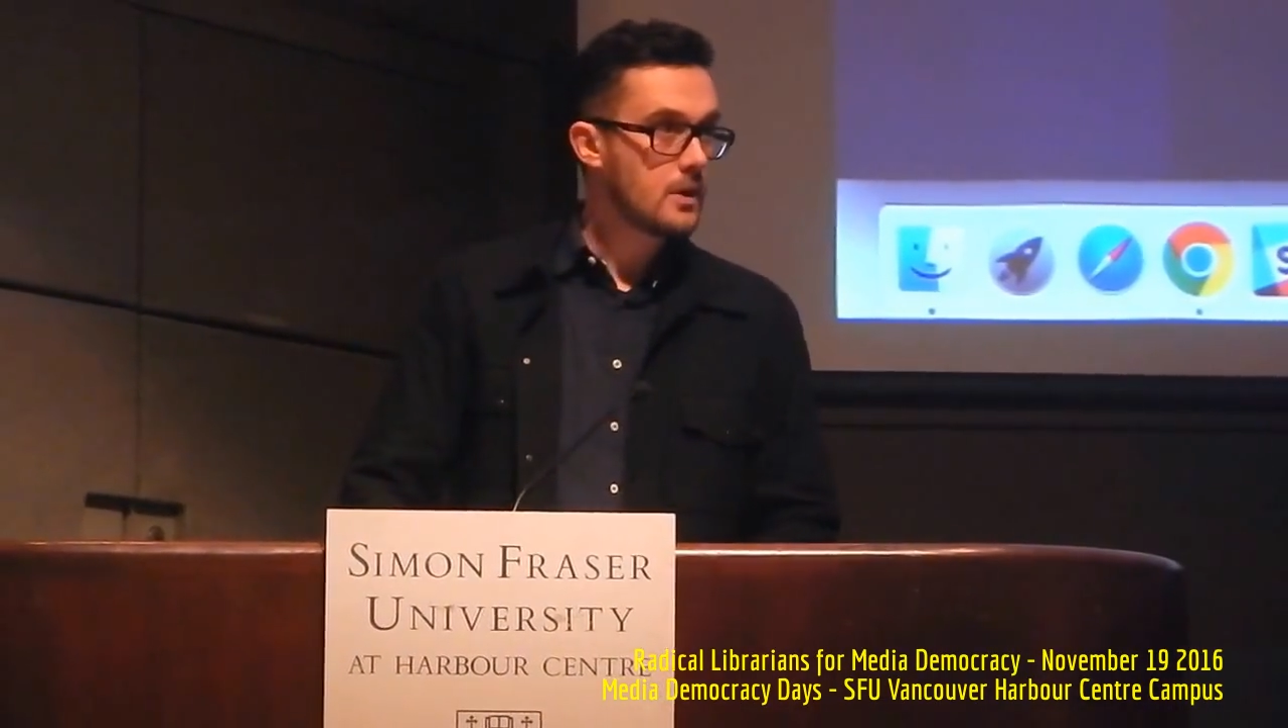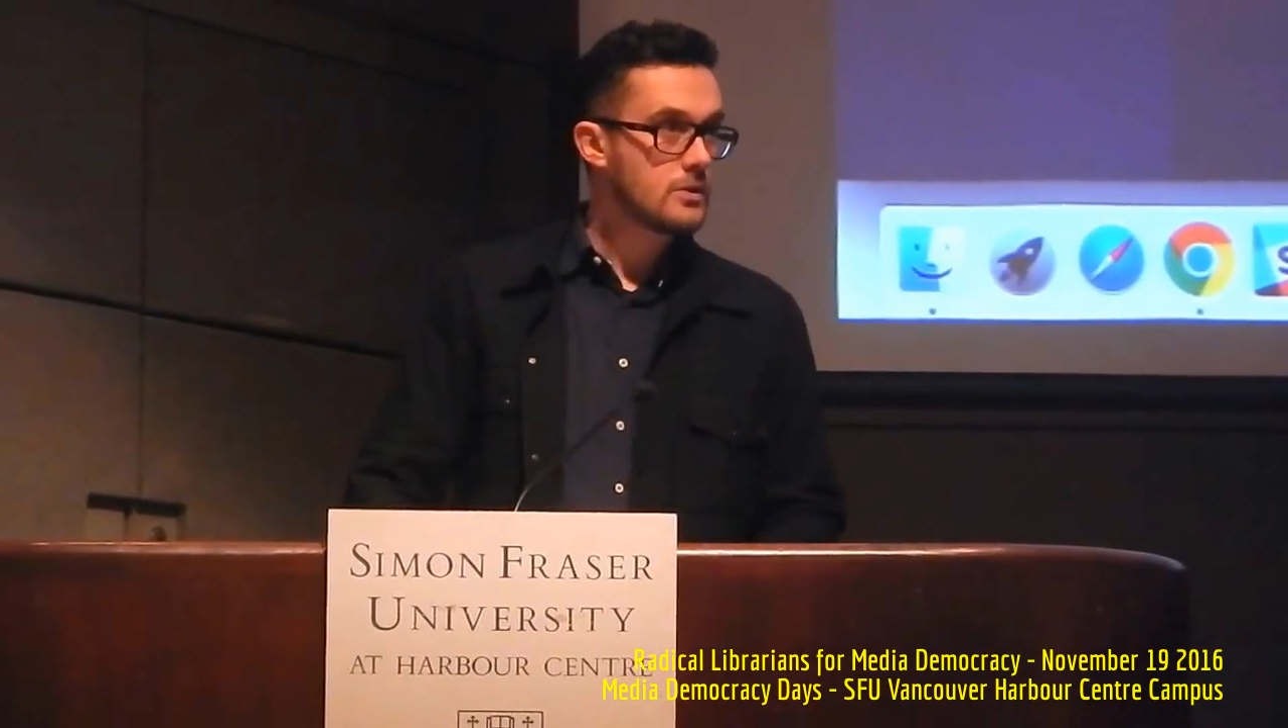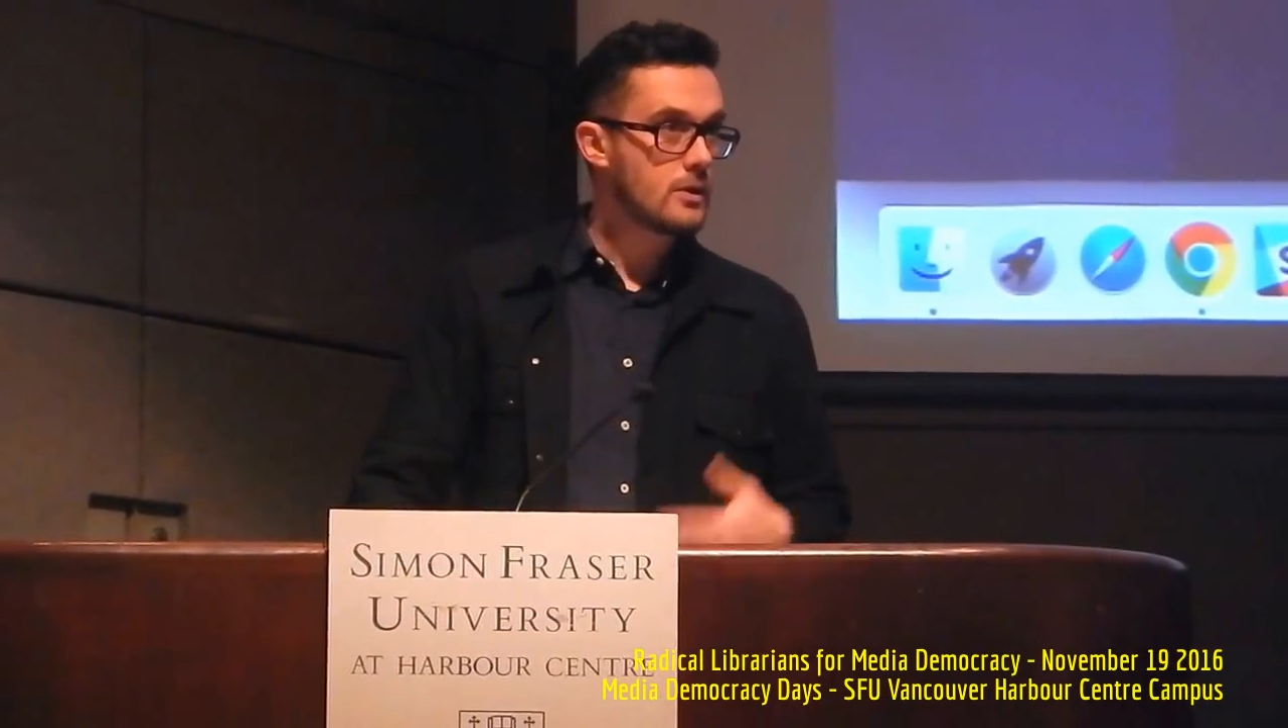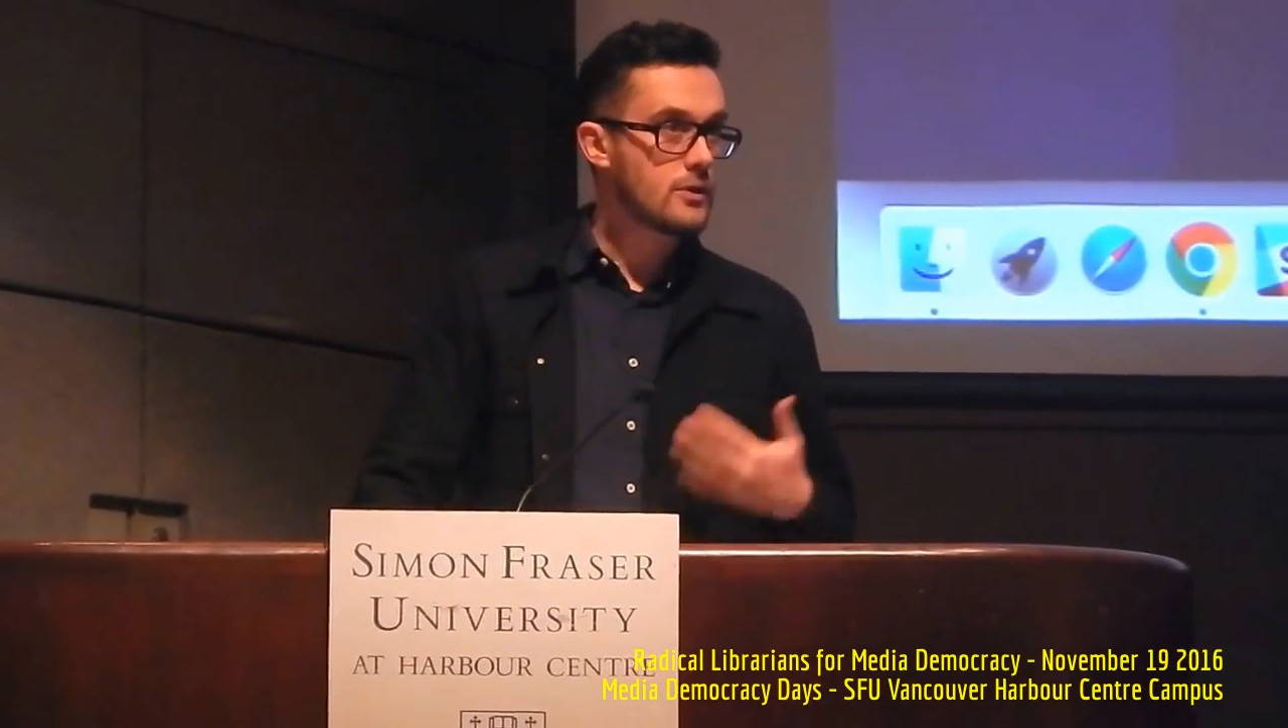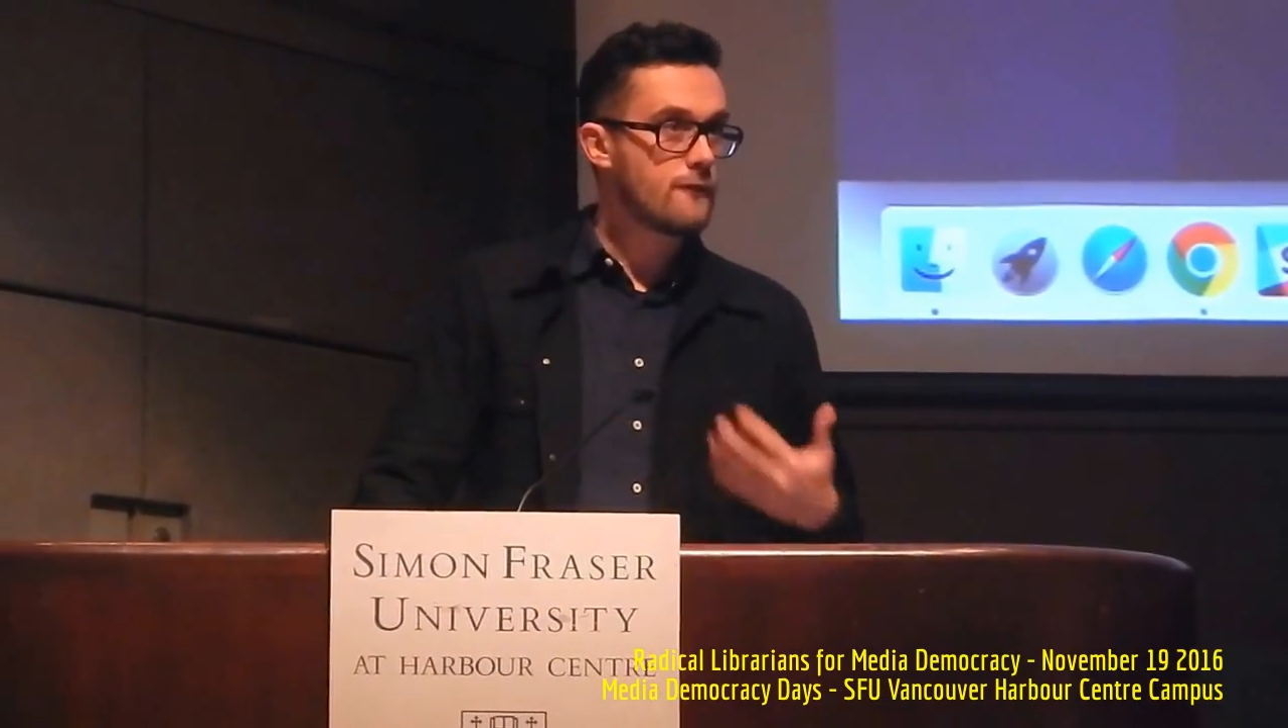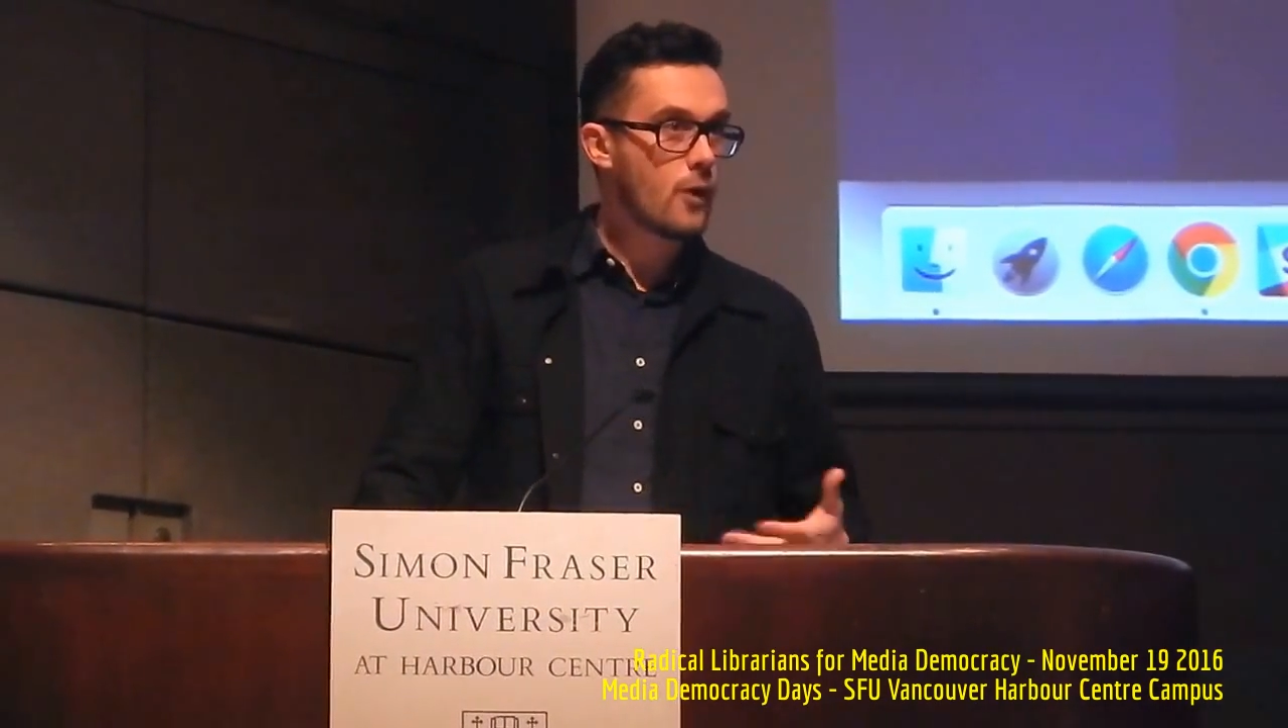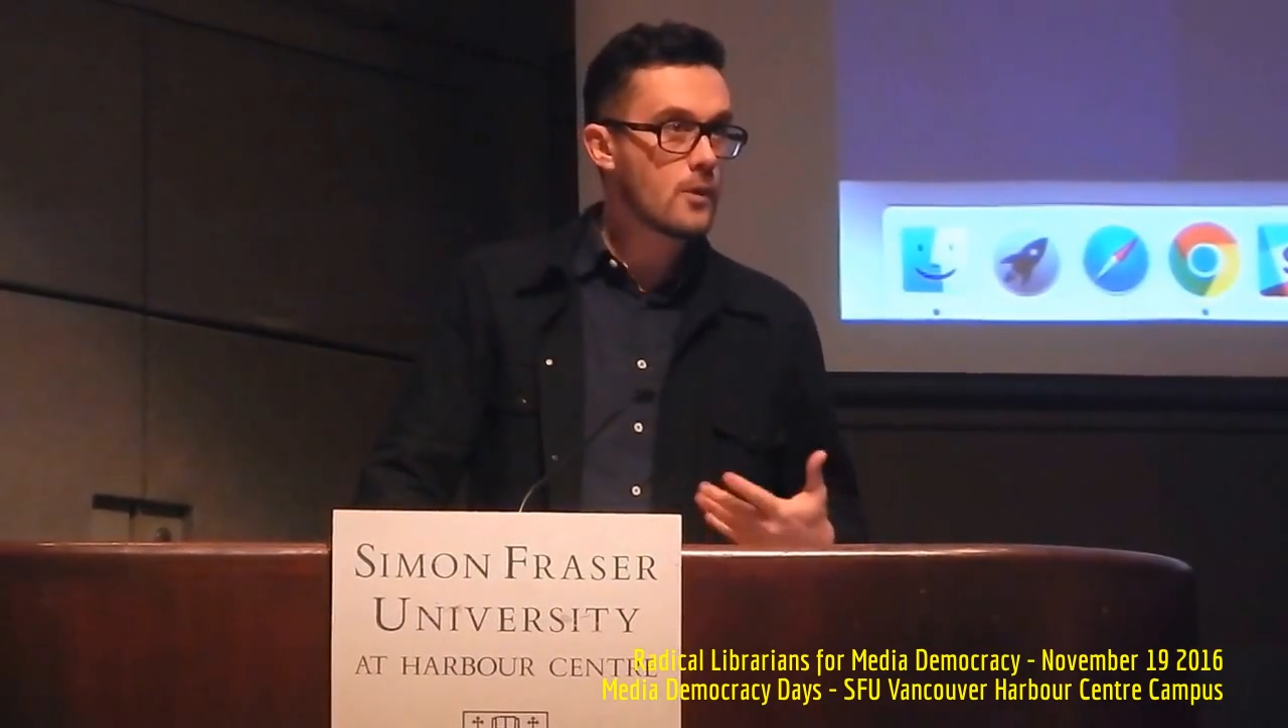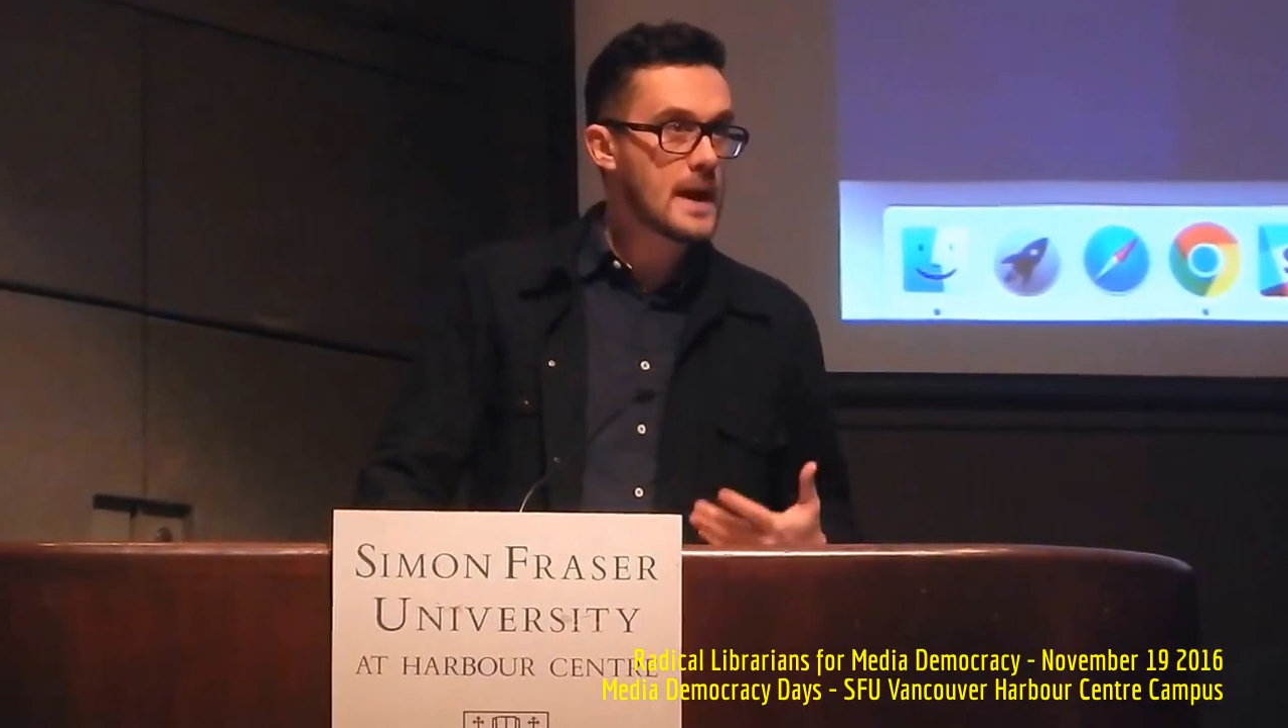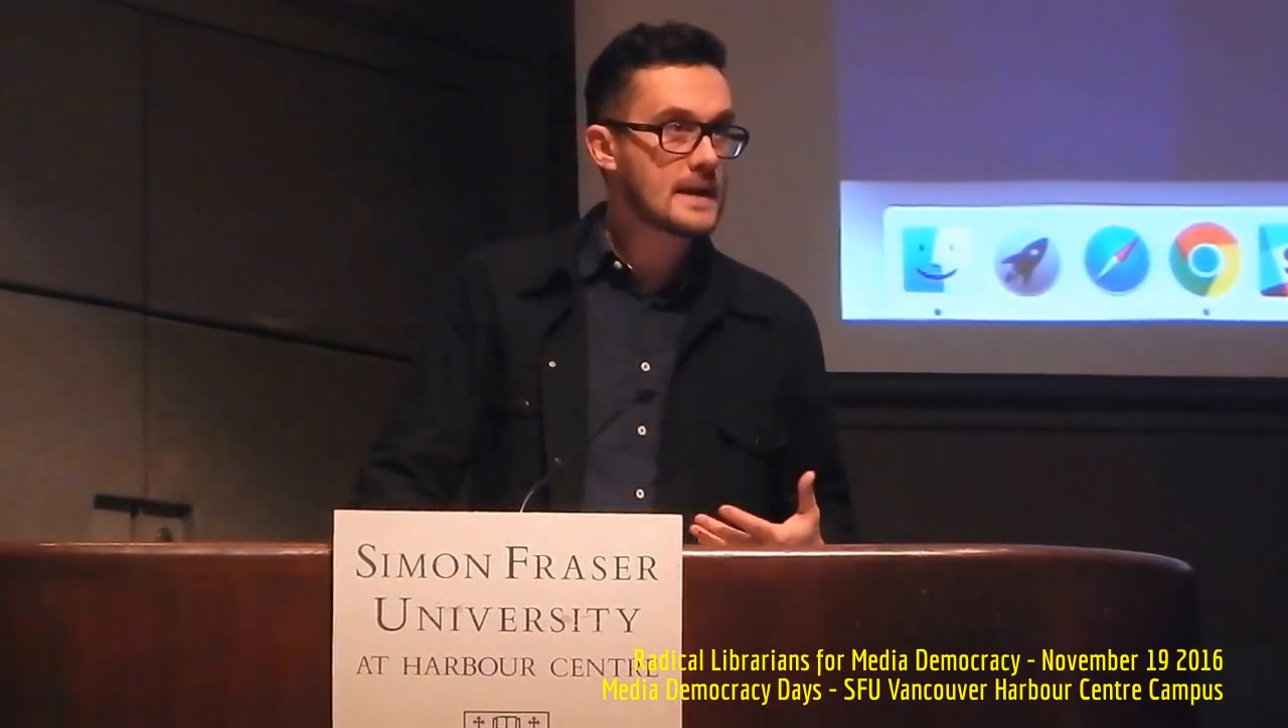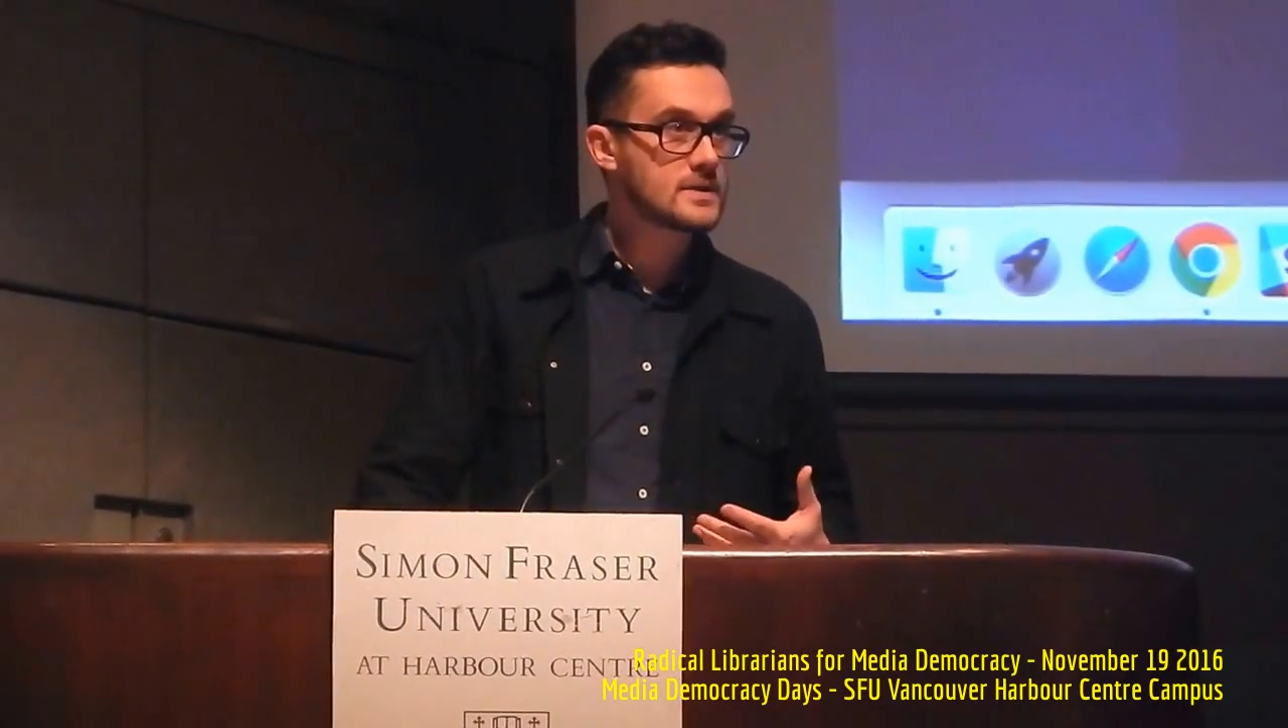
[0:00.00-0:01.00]
The, the
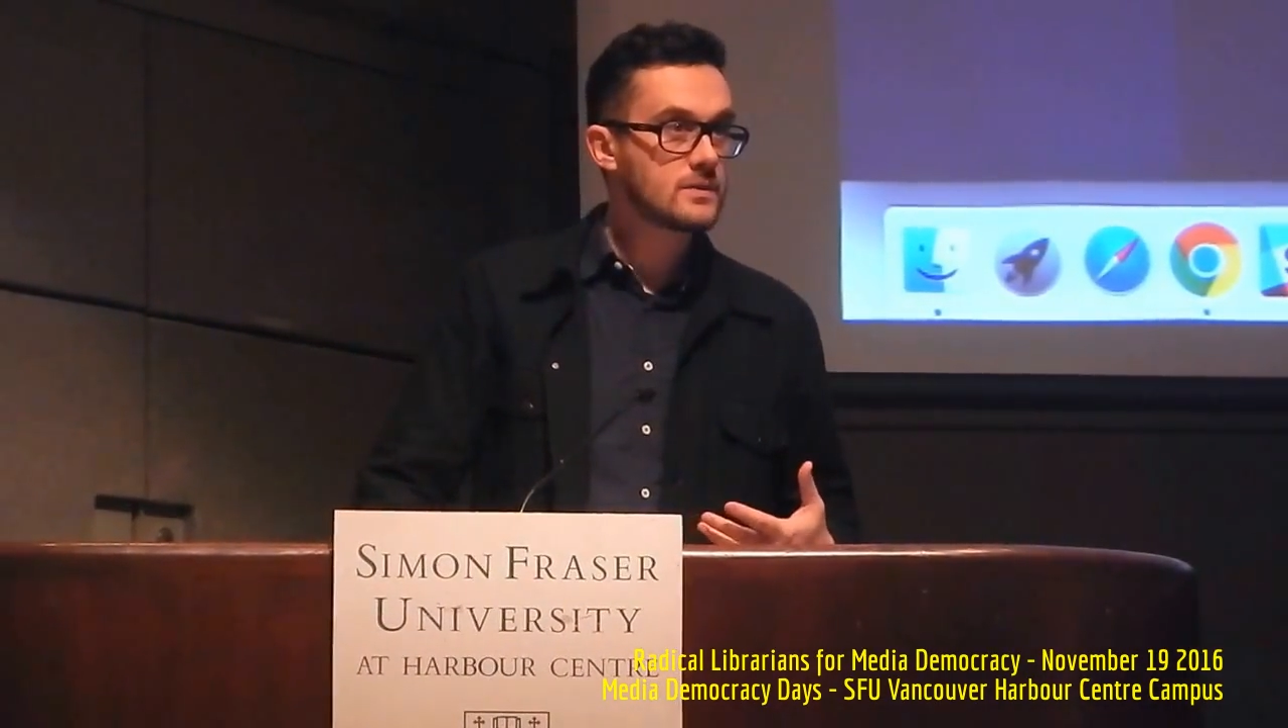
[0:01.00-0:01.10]
format